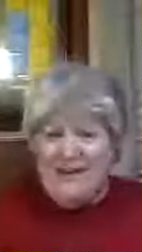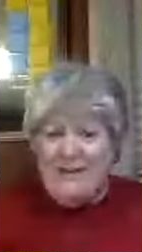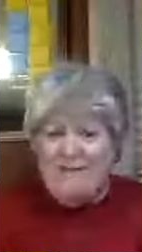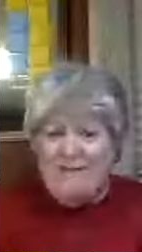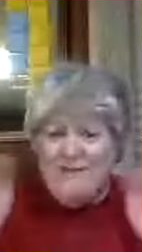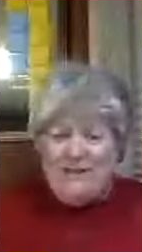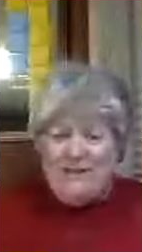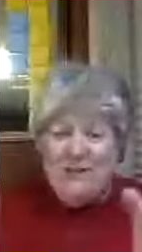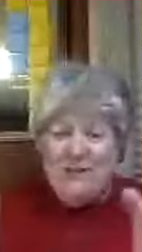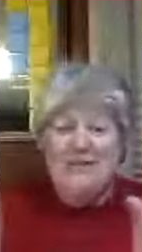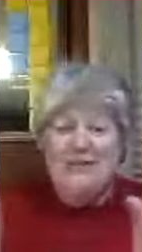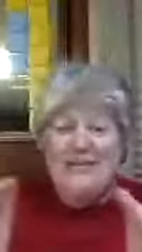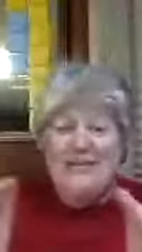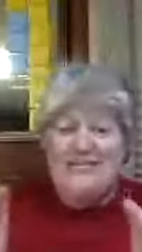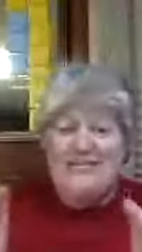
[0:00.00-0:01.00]

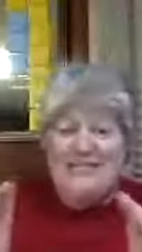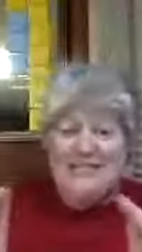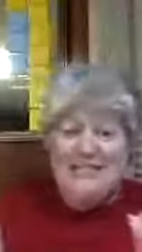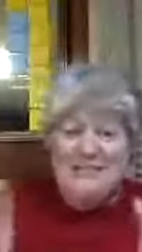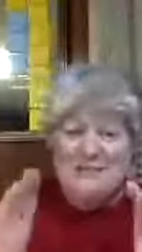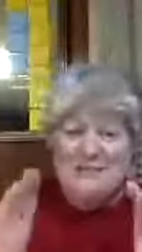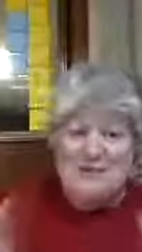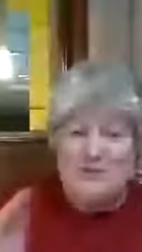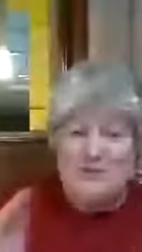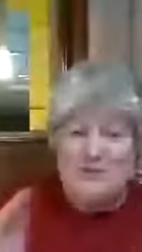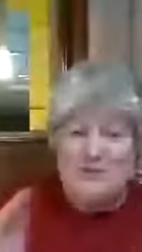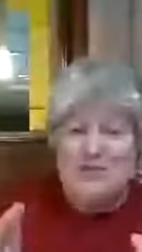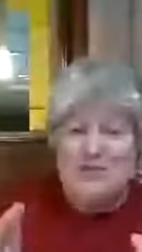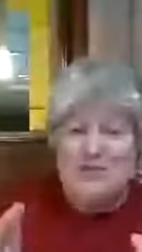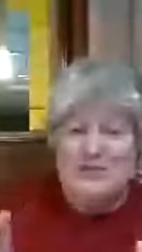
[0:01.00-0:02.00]
featurette in the special
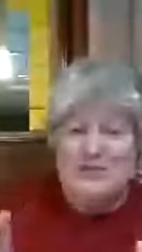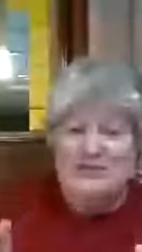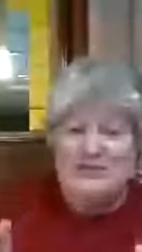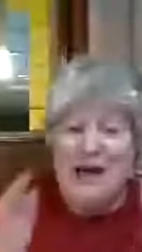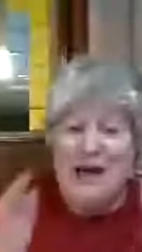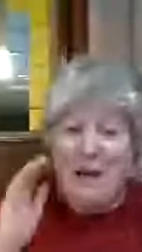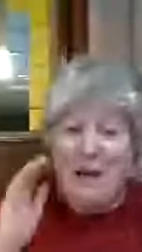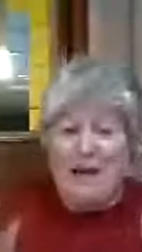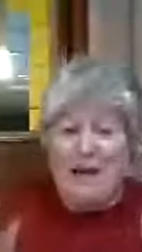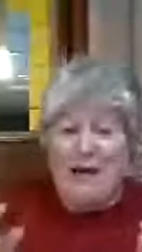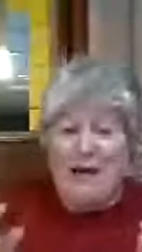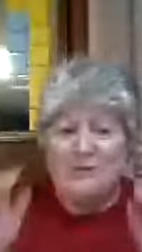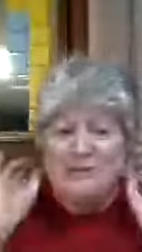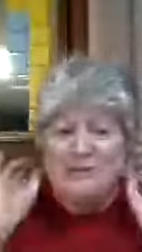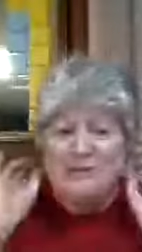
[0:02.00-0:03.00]
features
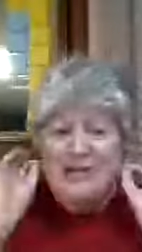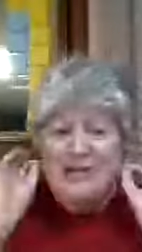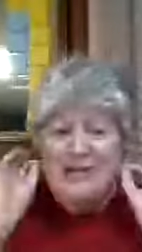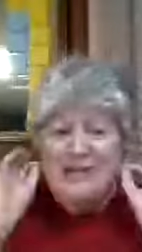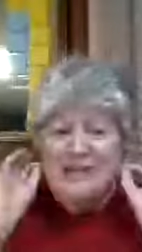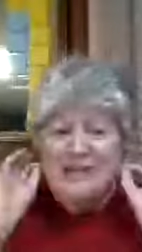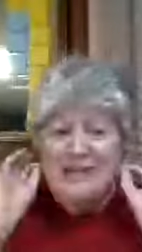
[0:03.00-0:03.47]
about the